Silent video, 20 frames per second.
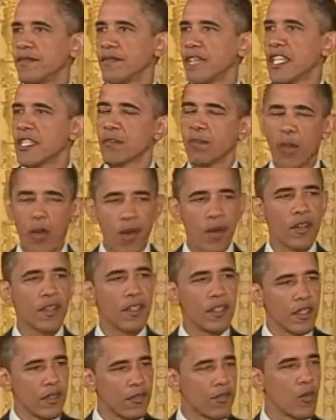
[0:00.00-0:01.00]
as part
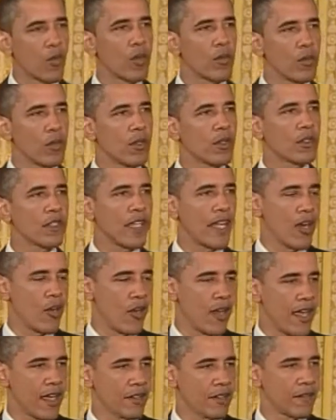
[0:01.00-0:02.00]
of the Affordable
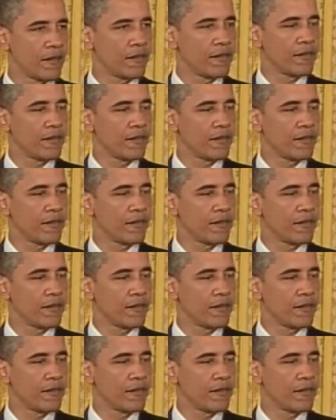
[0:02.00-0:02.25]
Care Act.